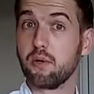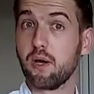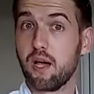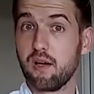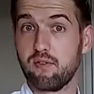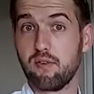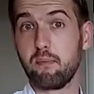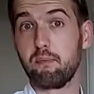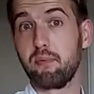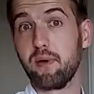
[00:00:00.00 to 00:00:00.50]
have
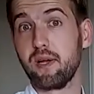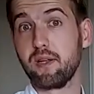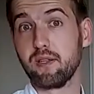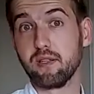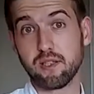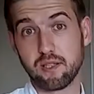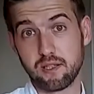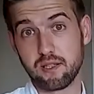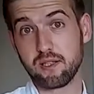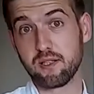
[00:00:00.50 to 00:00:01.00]
a pan that
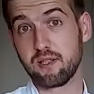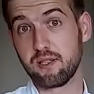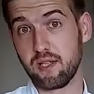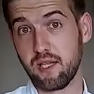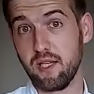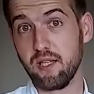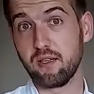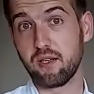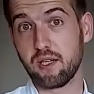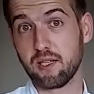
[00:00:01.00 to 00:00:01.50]
is
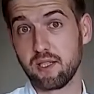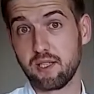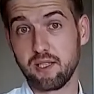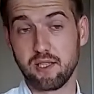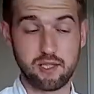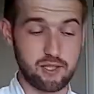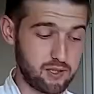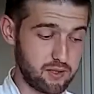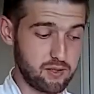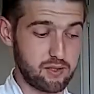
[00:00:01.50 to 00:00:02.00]
heat
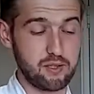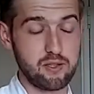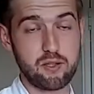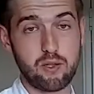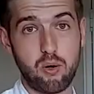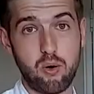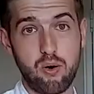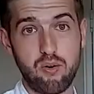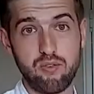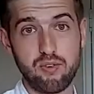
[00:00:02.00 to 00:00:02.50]
resistant in the
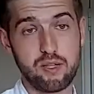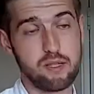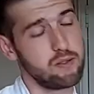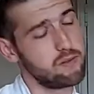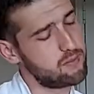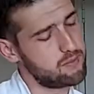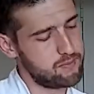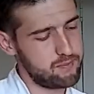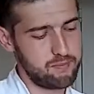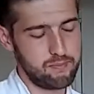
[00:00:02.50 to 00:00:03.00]
oven,
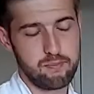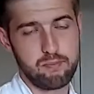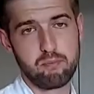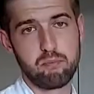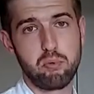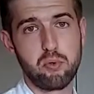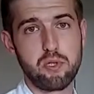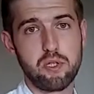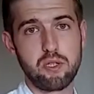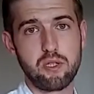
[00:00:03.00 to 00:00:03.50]

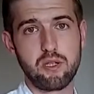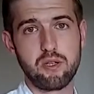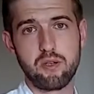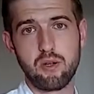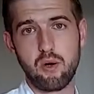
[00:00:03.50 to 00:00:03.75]
put it in the